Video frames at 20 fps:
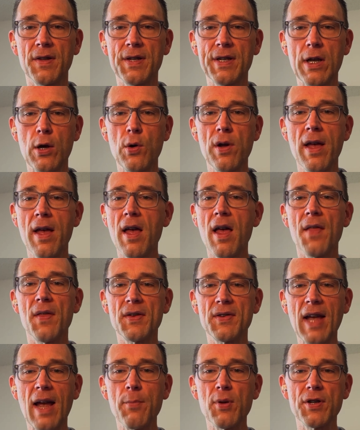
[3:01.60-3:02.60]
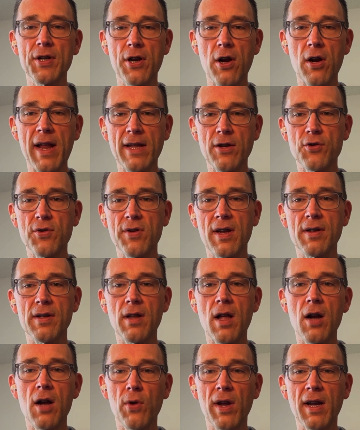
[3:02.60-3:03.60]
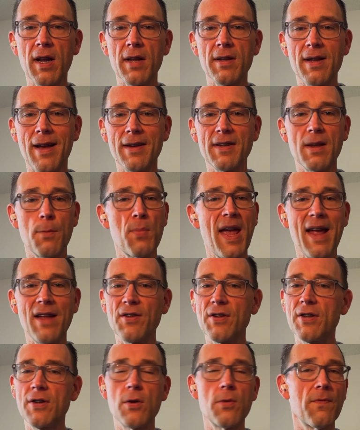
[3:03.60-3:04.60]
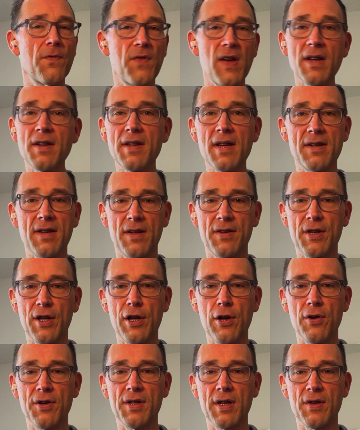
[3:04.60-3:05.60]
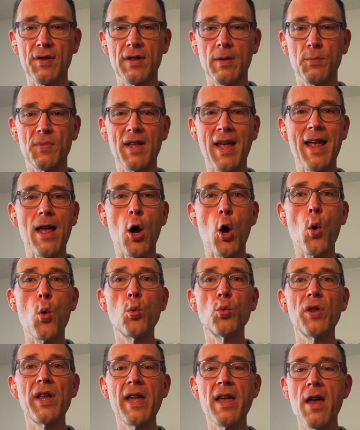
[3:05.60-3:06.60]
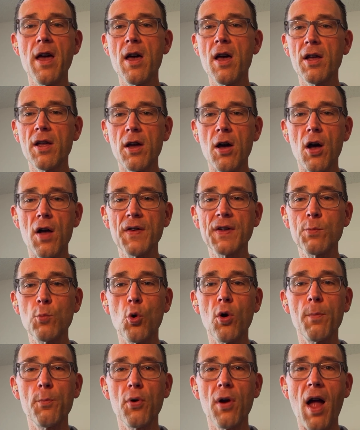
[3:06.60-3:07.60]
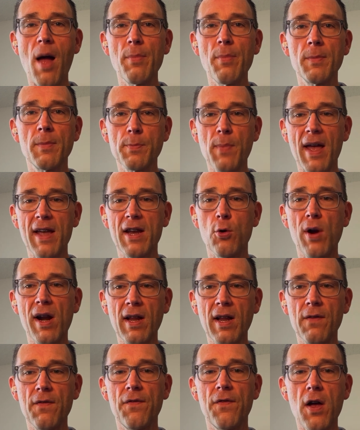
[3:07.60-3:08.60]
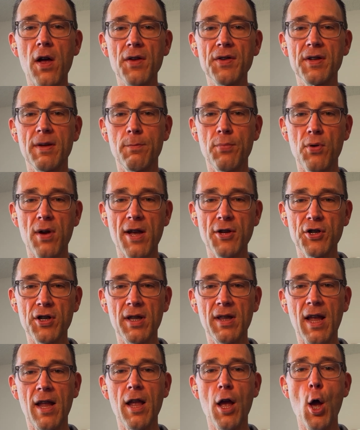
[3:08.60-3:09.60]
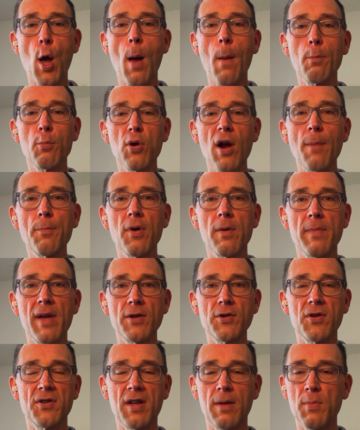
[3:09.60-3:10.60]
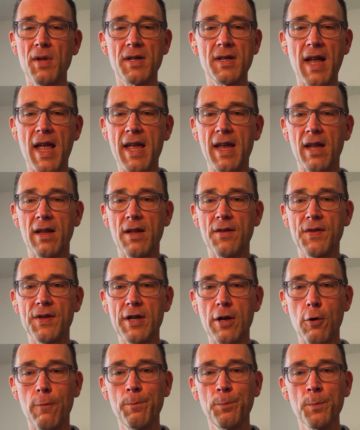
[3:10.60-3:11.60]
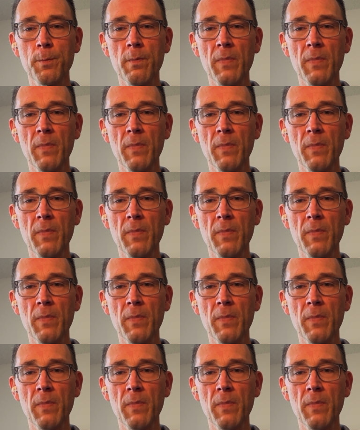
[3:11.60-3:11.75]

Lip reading: And so the cybersecurity industry has long recognized that bans don't fix these insecure systems. They only cause more problems by creating false impression that proper measures have been taken. And so,